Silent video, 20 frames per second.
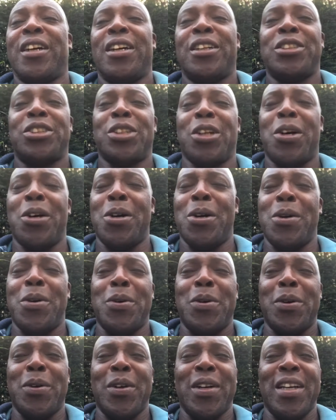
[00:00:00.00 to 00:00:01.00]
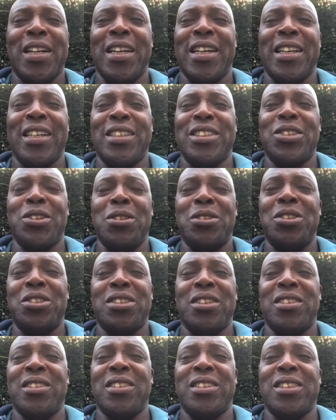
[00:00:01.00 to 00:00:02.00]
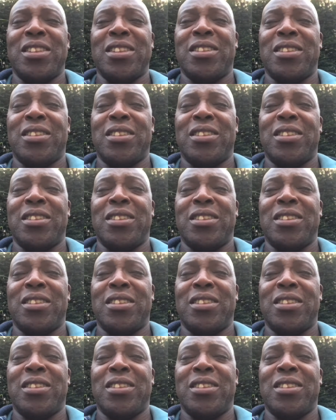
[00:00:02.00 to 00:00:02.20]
So it's nonsense.